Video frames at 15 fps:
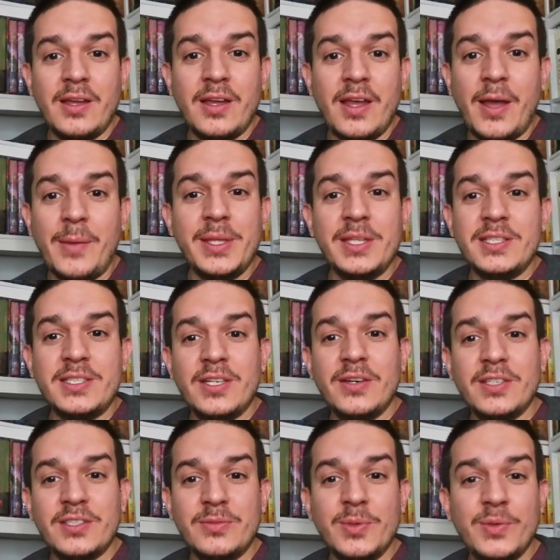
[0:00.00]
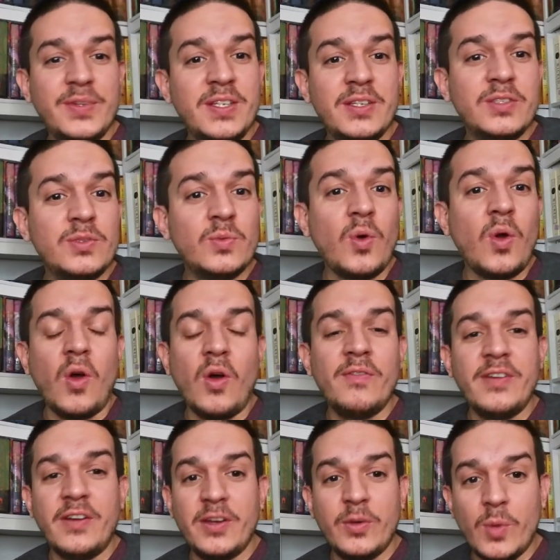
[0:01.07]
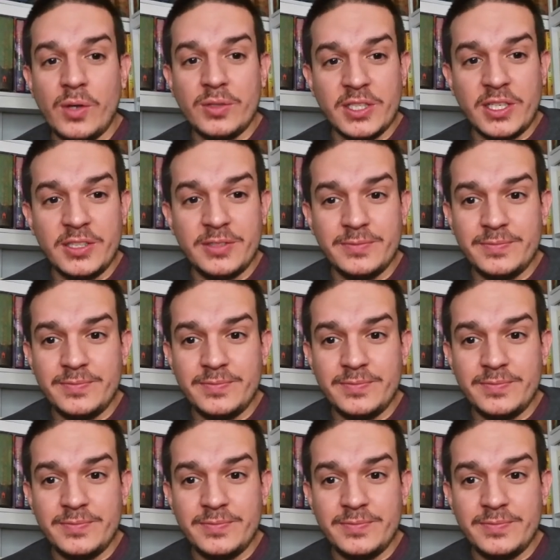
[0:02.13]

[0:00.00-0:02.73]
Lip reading: I mean, the series of movies were all very well done.